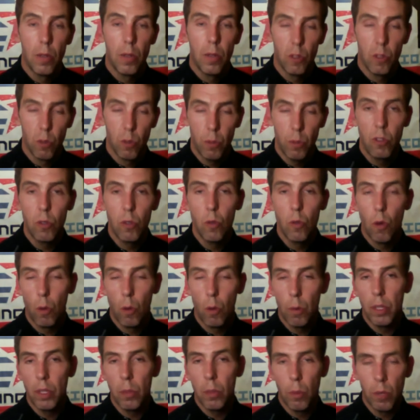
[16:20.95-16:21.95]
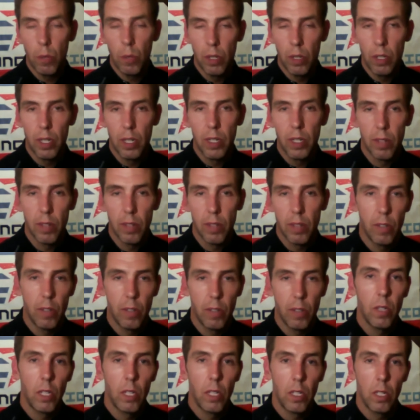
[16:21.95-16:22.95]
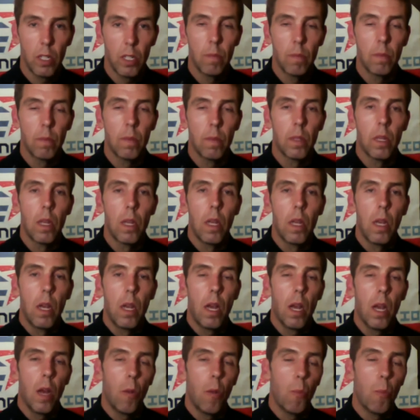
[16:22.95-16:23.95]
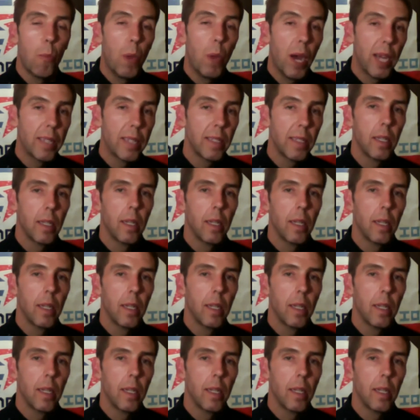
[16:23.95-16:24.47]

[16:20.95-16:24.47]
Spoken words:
Swim as you normally would inside endurance station, but